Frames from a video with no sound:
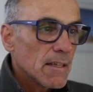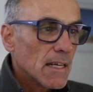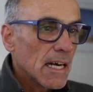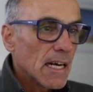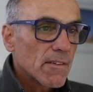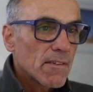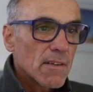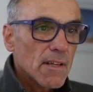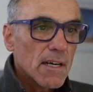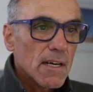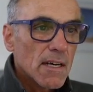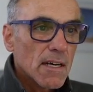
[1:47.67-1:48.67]
that
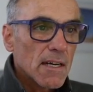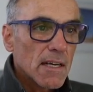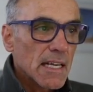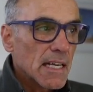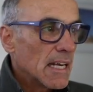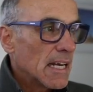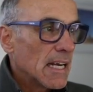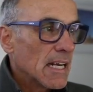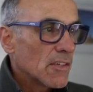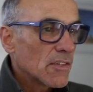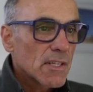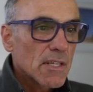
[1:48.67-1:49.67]
it
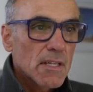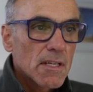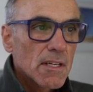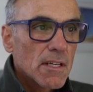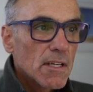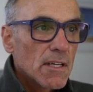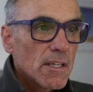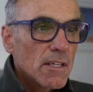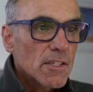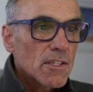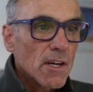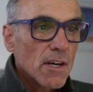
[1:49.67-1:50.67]
has
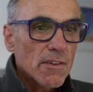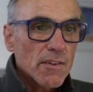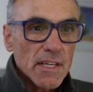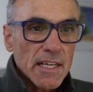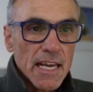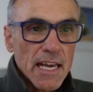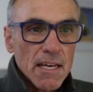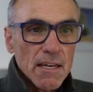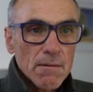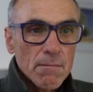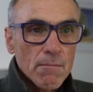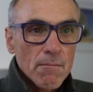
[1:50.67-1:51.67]
started
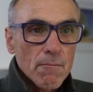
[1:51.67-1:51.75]
again.